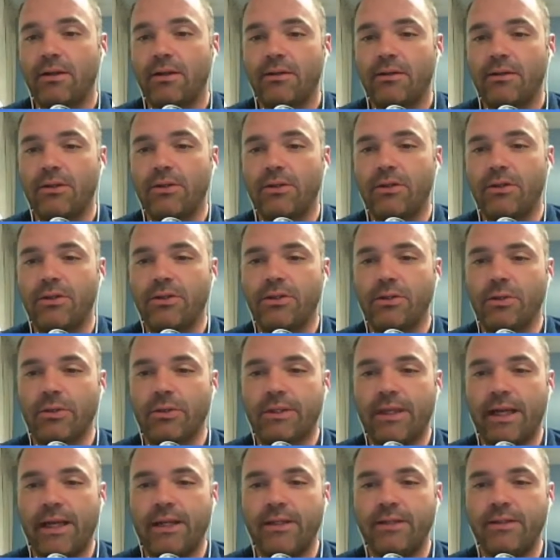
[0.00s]
Did you just do a
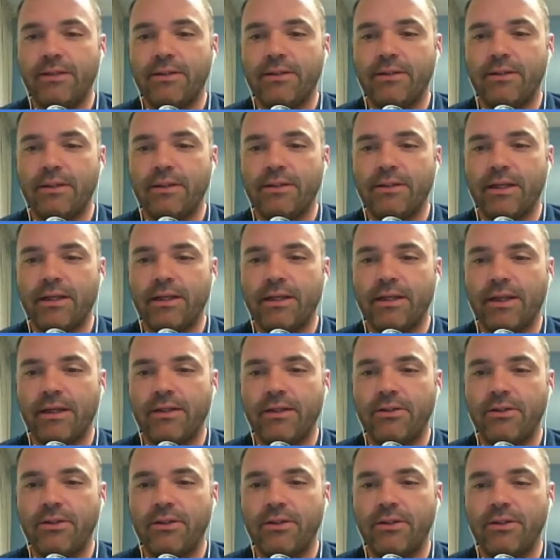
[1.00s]
dance? Is that a
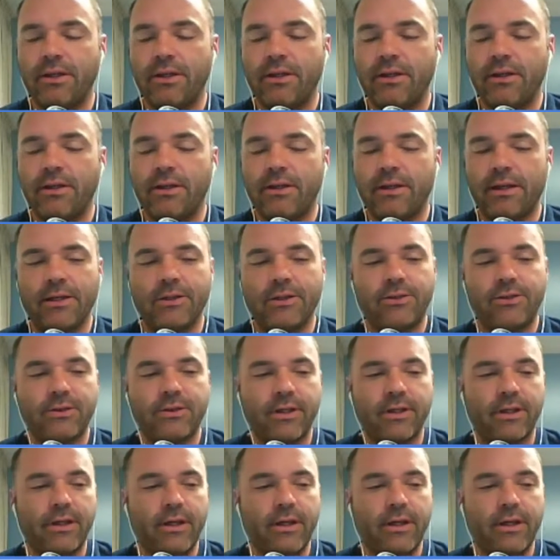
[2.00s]
dance you just did? Interesting.